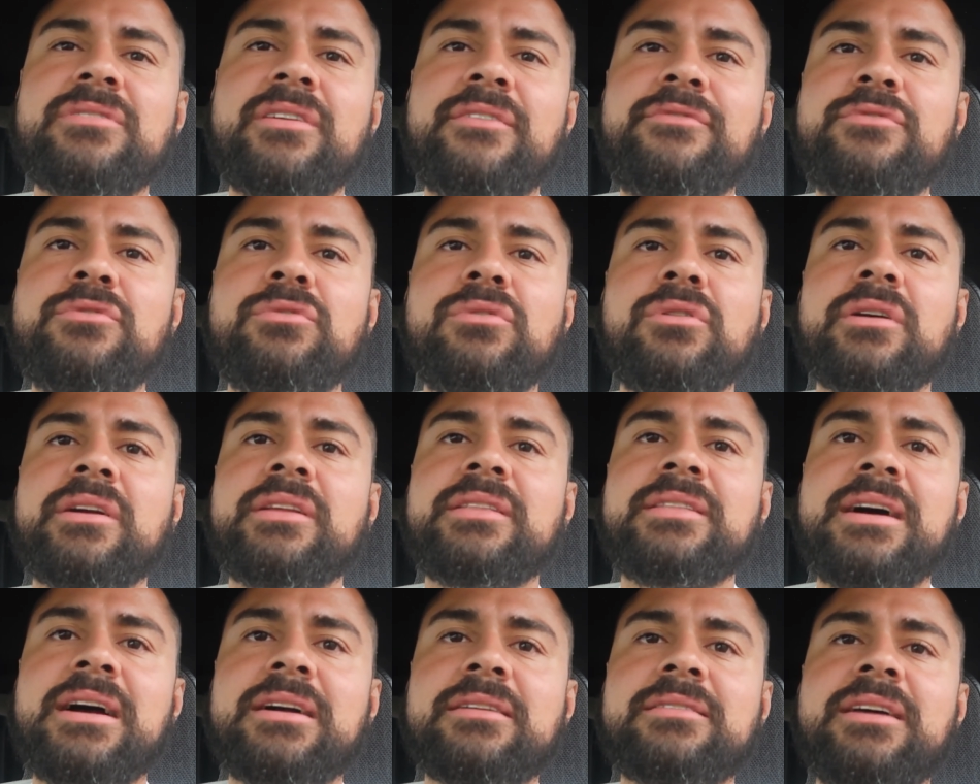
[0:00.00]
if you look
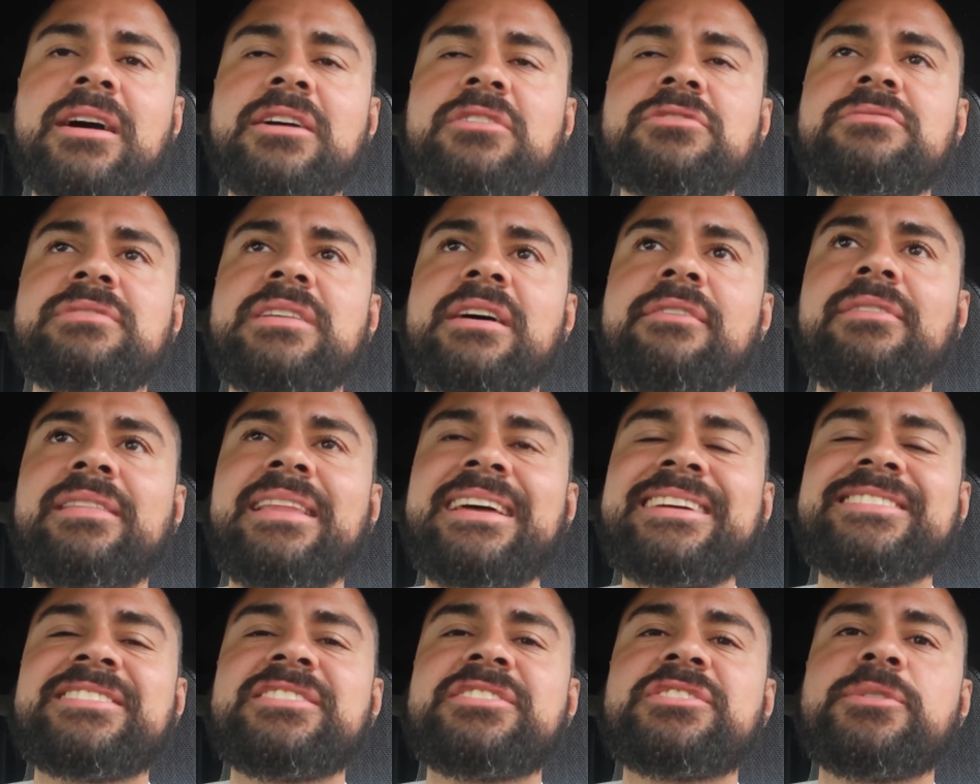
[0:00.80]
at doctors have a
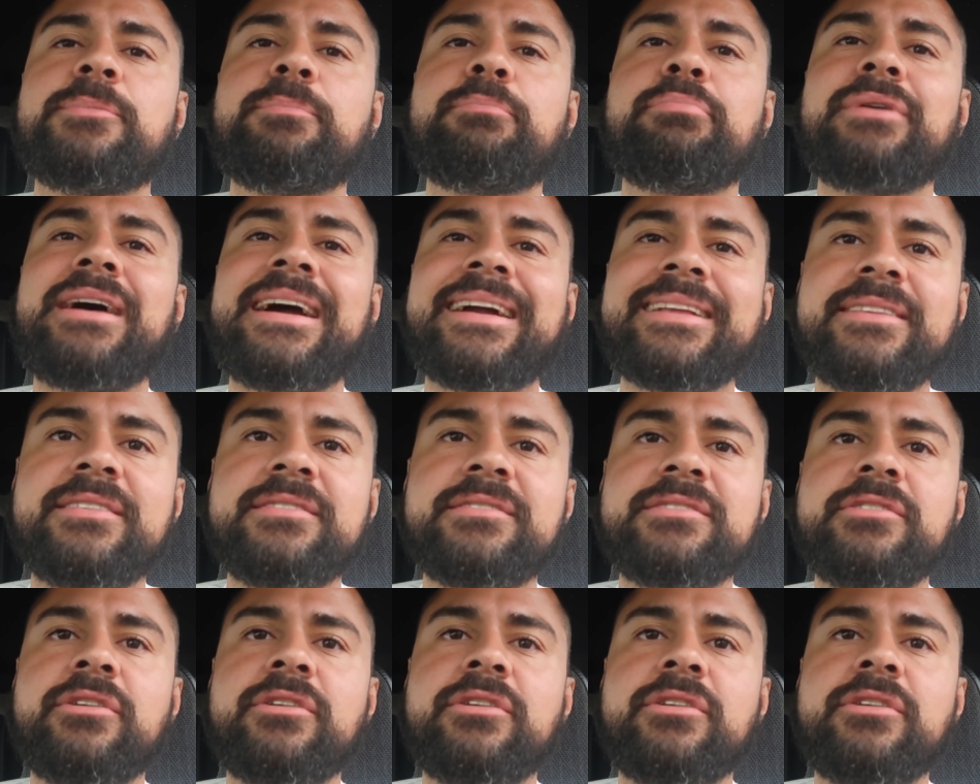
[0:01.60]
license to practice.